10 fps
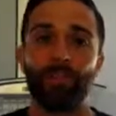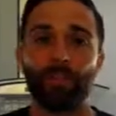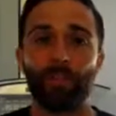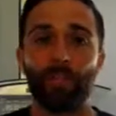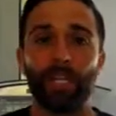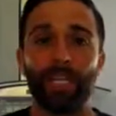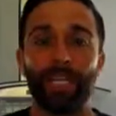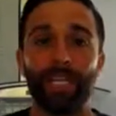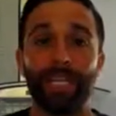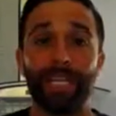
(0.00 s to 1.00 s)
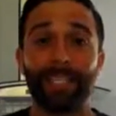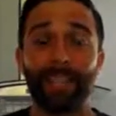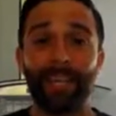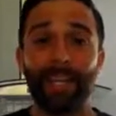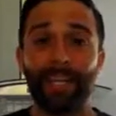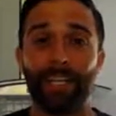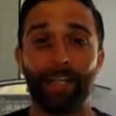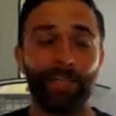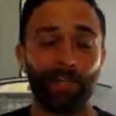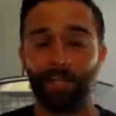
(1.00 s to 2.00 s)
first three guests that I've had
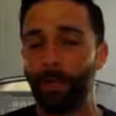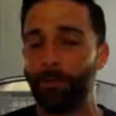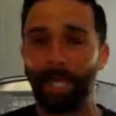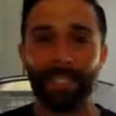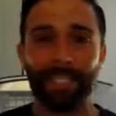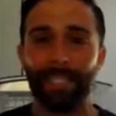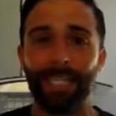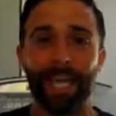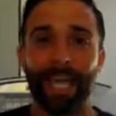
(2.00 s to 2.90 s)
on are amazing,